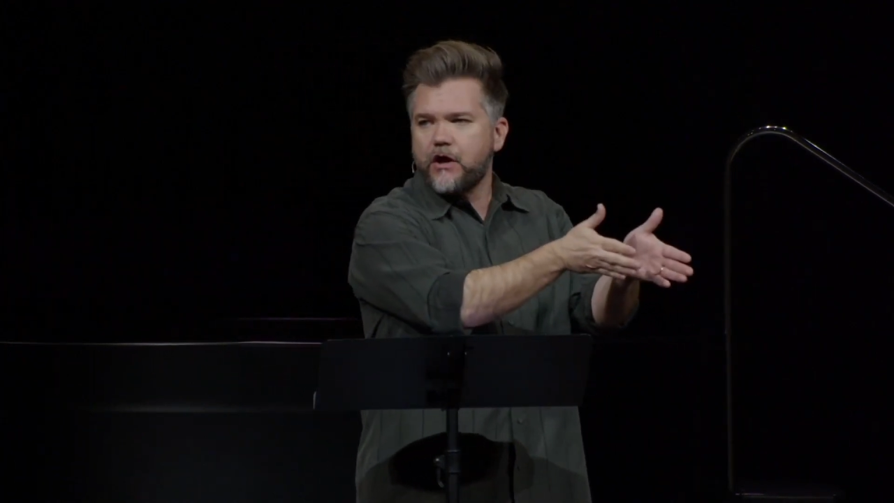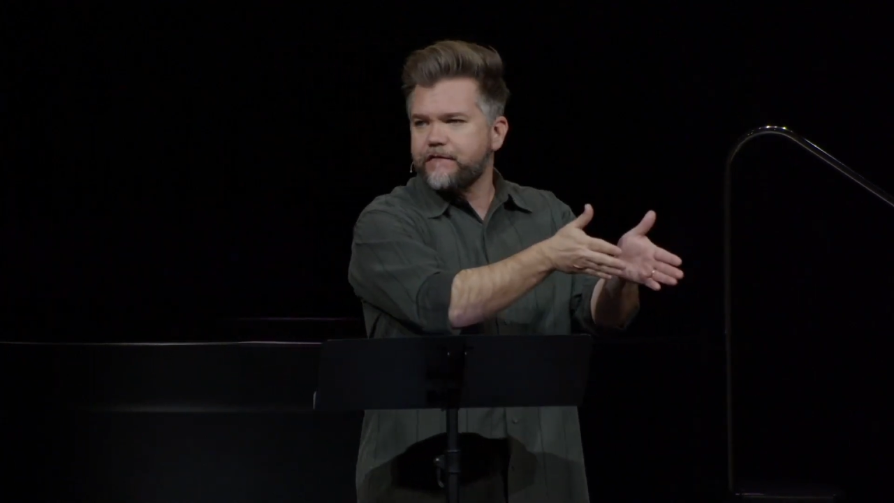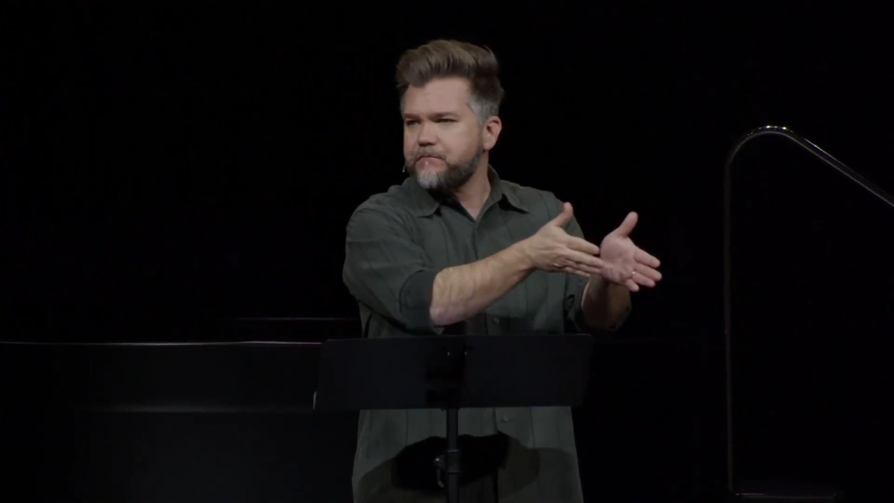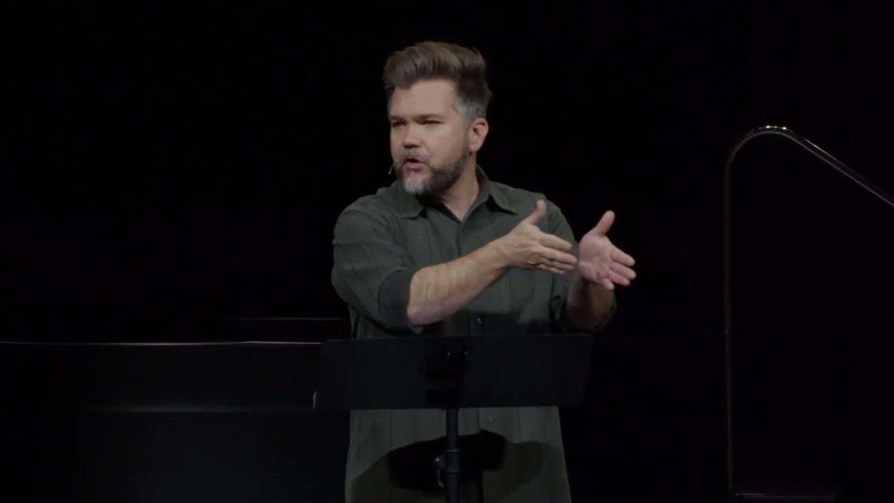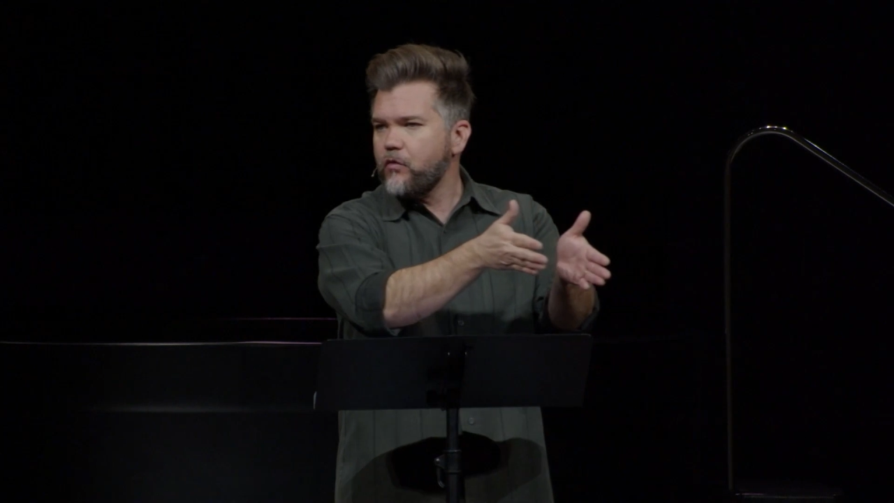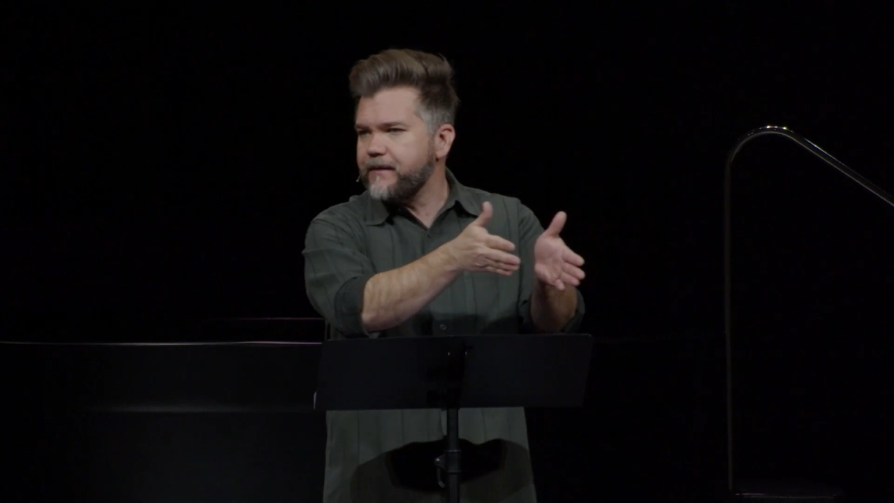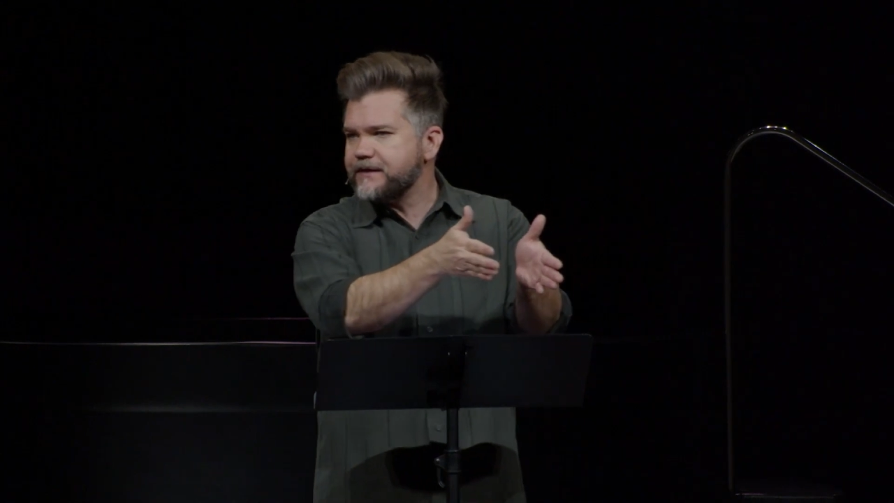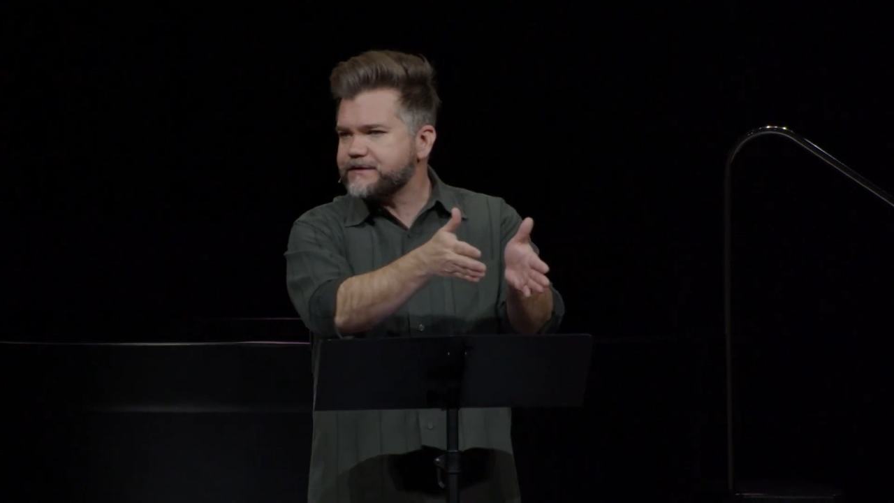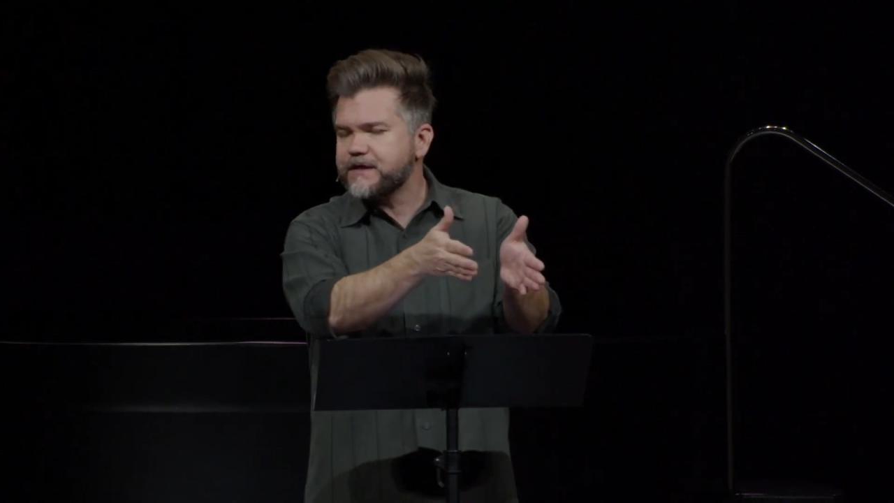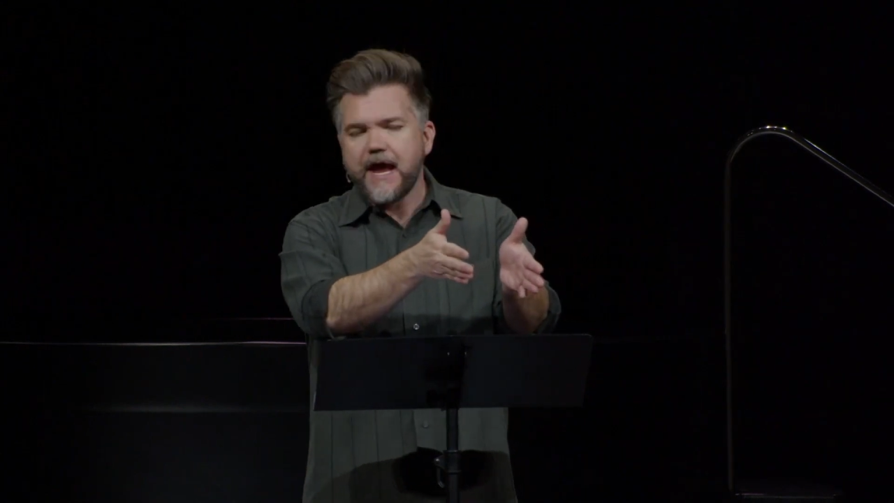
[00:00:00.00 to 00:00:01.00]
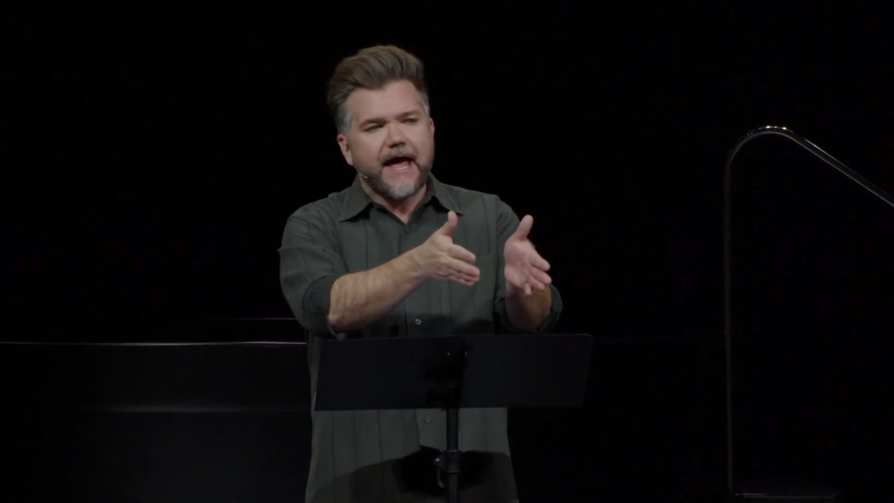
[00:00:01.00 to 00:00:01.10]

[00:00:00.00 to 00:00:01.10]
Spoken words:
of moments.